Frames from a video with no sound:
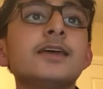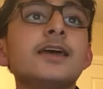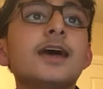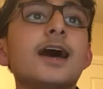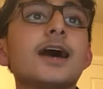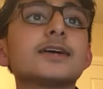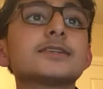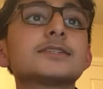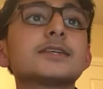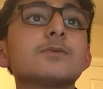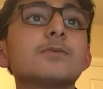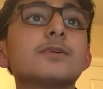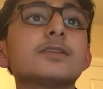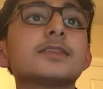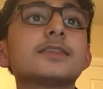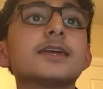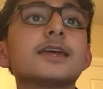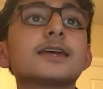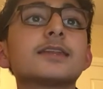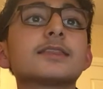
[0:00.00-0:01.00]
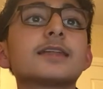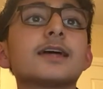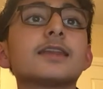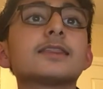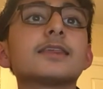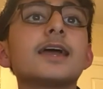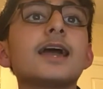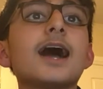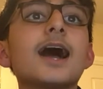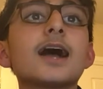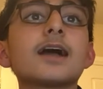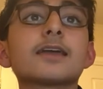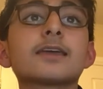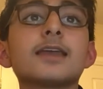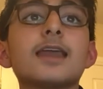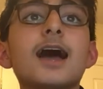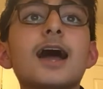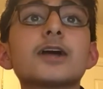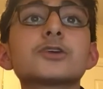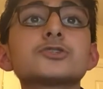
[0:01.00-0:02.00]
as they will think that they
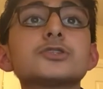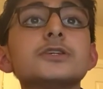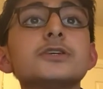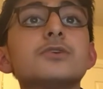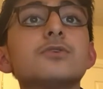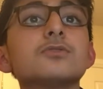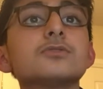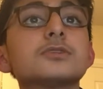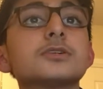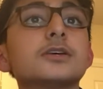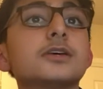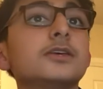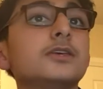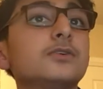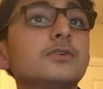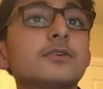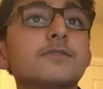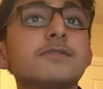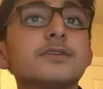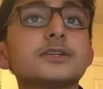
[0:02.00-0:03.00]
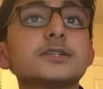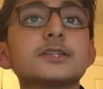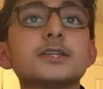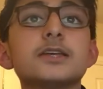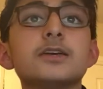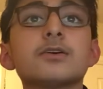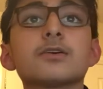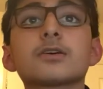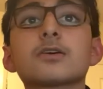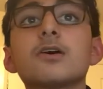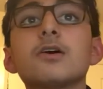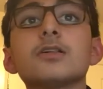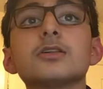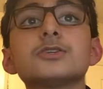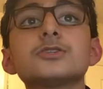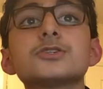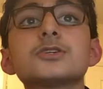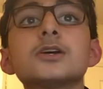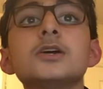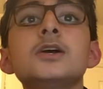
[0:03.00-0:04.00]
can actually go to a university or
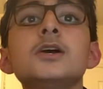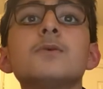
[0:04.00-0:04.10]
college